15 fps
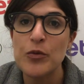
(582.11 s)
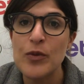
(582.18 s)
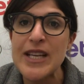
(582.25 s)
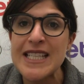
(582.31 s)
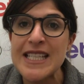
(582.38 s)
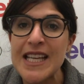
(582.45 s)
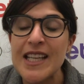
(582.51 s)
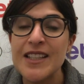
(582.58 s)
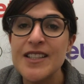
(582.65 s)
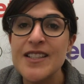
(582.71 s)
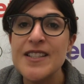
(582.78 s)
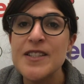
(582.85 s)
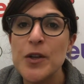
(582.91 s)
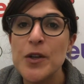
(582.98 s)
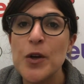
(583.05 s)

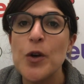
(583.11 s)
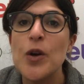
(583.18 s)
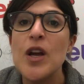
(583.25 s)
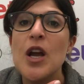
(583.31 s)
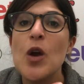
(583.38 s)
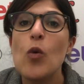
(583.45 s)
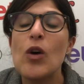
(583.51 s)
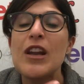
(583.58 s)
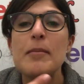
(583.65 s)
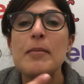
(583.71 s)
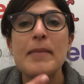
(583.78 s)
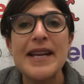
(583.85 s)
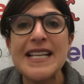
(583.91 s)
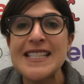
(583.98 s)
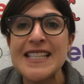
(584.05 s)
retailers. So while it
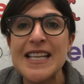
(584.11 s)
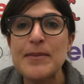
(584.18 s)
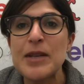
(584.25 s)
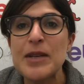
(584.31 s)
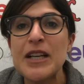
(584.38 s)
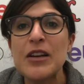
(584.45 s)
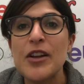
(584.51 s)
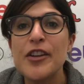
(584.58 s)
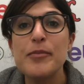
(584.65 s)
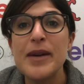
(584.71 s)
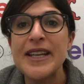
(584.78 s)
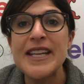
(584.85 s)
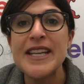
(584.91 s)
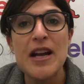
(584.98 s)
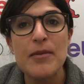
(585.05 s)
may seem like a lot of
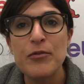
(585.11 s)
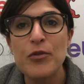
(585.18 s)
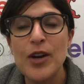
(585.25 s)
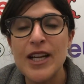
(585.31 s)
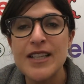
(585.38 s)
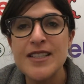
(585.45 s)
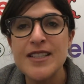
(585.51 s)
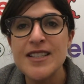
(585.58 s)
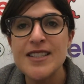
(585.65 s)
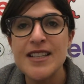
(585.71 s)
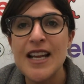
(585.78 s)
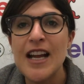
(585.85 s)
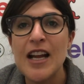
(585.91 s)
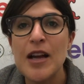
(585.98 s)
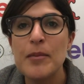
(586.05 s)
money up front,
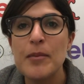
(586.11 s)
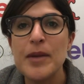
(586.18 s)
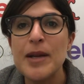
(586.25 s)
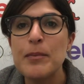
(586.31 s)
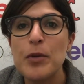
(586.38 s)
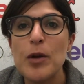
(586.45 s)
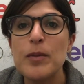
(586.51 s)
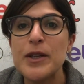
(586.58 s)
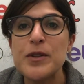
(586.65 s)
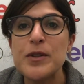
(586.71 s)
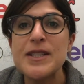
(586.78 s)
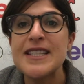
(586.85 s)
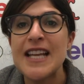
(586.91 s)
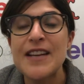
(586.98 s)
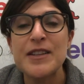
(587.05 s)
it probably
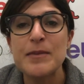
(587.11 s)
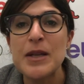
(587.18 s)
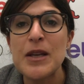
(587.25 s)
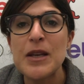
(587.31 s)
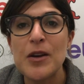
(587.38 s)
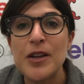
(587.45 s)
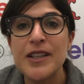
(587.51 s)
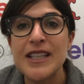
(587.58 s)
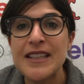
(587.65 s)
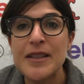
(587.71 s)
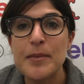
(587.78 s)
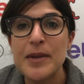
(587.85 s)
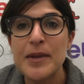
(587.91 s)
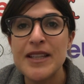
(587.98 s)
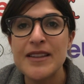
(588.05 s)
could save them a lot in
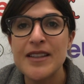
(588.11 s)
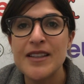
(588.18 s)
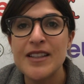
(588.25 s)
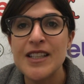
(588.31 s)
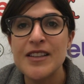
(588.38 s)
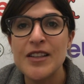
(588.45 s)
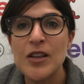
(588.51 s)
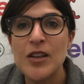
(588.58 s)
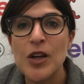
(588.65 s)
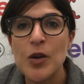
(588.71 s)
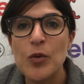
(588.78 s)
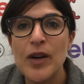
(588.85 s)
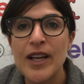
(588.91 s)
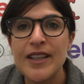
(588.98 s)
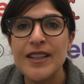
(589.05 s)
the
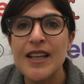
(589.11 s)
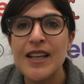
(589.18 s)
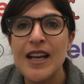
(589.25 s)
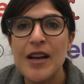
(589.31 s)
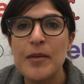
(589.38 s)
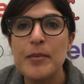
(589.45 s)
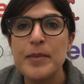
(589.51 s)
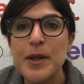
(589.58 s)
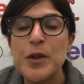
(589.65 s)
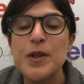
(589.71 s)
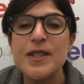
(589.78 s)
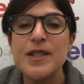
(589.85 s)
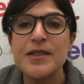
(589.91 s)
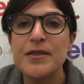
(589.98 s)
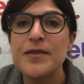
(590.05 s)
long run,
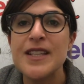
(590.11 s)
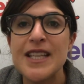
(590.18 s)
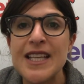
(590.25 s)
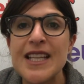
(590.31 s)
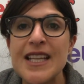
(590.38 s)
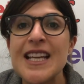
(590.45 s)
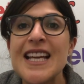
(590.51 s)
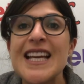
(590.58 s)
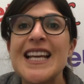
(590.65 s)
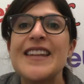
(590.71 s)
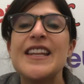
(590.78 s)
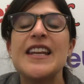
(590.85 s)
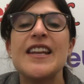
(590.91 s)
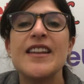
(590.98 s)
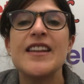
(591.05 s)
because of the
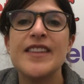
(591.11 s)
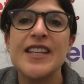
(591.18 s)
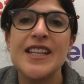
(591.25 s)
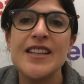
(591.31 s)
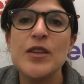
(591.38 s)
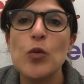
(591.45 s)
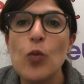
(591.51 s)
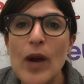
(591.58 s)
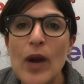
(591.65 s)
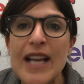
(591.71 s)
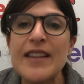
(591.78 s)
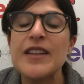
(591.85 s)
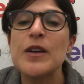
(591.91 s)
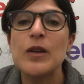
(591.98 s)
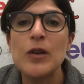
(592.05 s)

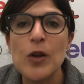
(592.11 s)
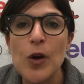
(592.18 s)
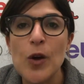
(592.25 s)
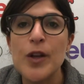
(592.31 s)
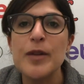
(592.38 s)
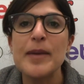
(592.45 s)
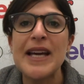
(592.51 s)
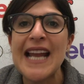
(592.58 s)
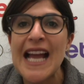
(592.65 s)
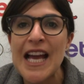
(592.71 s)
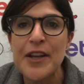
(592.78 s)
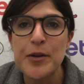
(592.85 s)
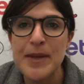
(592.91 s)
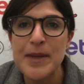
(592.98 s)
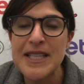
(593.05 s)
way that they'll learn about
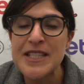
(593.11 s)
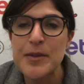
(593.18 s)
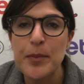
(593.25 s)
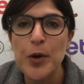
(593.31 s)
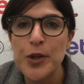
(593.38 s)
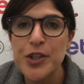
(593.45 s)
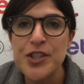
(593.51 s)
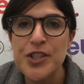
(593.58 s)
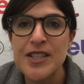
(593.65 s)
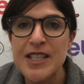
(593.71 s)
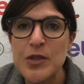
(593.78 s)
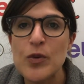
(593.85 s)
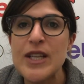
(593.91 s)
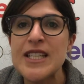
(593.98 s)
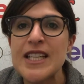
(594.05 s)
how to best approach
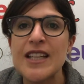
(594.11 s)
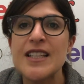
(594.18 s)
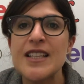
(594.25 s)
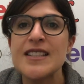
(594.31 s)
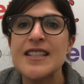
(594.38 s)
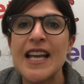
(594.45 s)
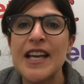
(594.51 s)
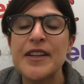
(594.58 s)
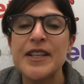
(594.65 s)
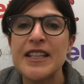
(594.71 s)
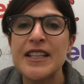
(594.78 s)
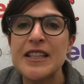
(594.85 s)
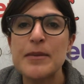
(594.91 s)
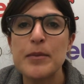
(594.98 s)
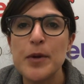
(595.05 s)
these retailers and how to
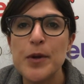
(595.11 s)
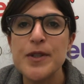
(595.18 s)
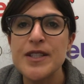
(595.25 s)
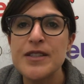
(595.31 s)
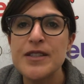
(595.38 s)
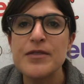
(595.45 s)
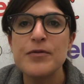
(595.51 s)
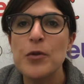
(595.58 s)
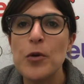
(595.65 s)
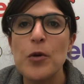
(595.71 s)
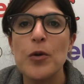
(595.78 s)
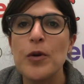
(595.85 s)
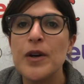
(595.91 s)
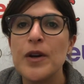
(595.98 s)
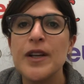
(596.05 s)
get the most for